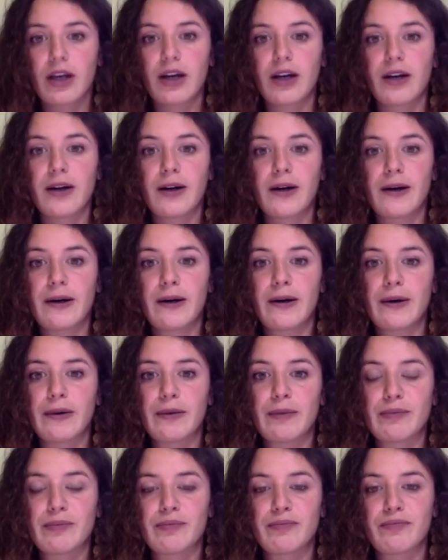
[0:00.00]

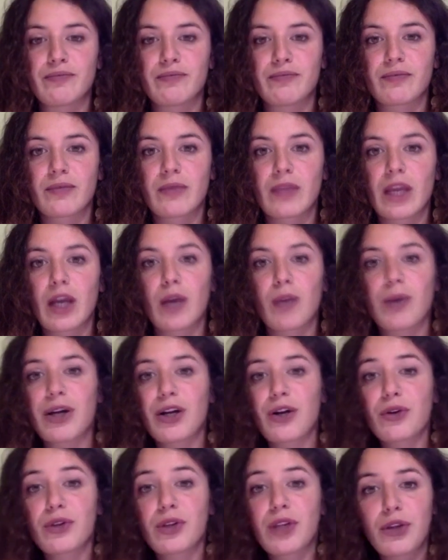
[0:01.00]
But
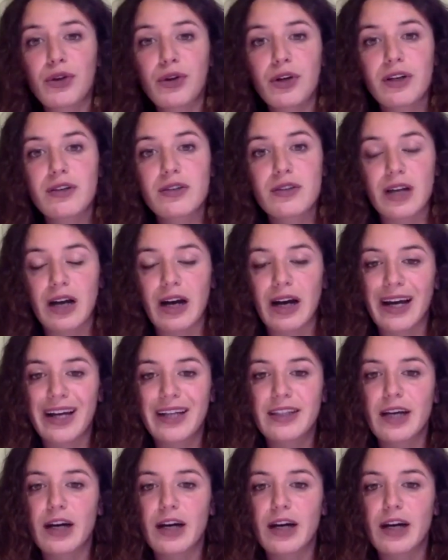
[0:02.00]
on the other side,